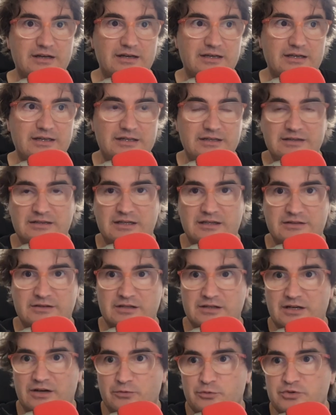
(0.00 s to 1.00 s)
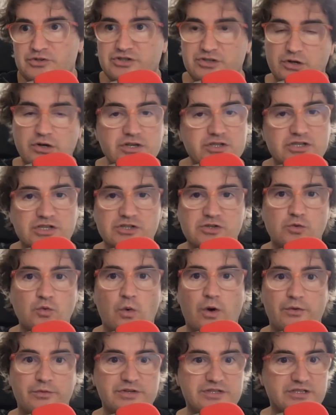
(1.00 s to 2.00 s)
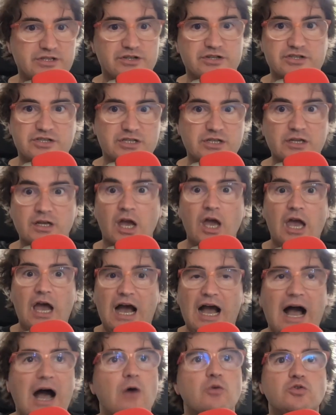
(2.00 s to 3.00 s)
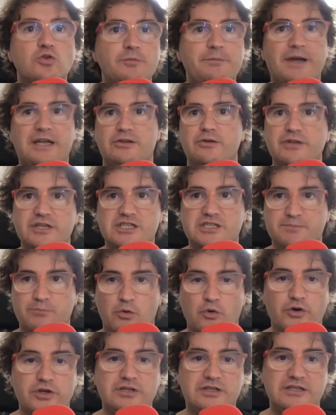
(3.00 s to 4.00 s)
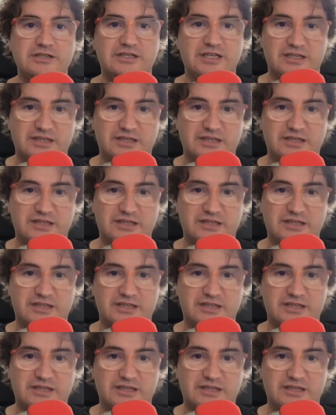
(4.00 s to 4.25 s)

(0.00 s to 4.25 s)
the researchers who are researching how to better exploit the